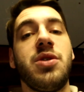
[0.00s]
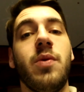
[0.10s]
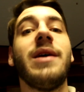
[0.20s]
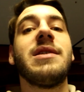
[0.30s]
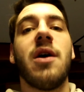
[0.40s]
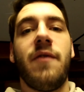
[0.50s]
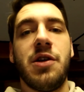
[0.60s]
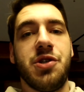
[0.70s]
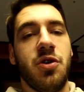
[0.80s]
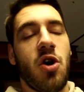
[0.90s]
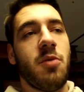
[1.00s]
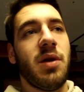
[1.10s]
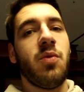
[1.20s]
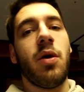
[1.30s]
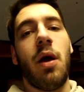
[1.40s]
to a Salvation
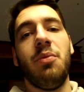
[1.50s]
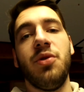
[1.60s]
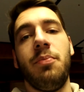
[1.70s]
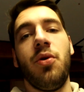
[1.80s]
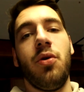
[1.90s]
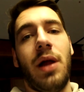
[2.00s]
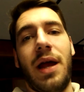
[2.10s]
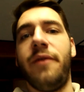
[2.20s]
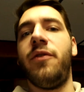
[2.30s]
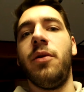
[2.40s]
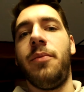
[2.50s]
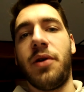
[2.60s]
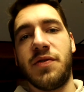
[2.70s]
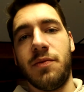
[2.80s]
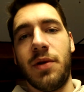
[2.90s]
Army. We were able to pull a handful of
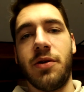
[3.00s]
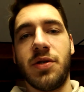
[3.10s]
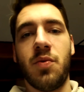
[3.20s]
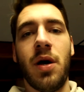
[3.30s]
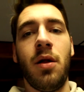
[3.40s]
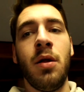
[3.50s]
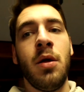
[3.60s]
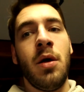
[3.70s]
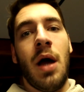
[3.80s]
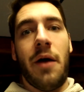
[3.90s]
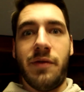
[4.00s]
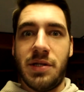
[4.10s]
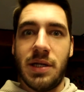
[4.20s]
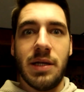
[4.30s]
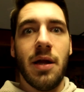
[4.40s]
books from there as well.
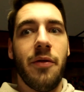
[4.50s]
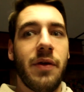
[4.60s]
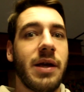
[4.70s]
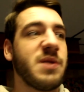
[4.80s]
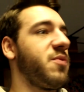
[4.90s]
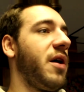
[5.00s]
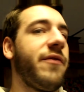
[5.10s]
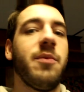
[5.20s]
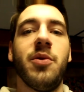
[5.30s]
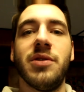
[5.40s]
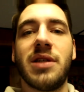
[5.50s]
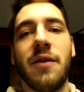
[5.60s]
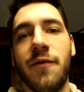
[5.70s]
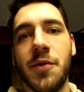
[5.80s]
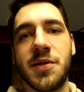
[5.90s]
Obviously, nothing as profitable as that
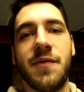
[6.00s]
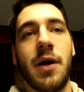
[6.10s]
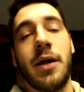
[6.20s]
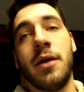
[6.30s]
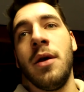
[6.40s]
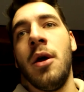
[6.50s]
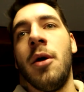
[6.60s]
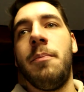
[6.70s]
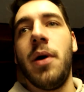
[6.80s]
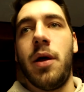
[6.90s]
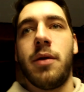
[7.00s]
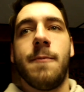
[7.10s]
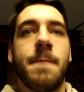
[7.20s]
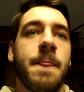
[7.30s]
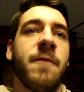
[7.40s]
first find, but
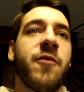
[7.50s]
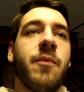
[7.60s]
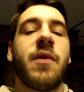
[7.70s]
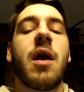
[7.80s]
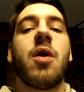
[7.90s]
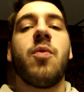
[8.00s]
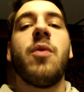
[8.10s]
from there, we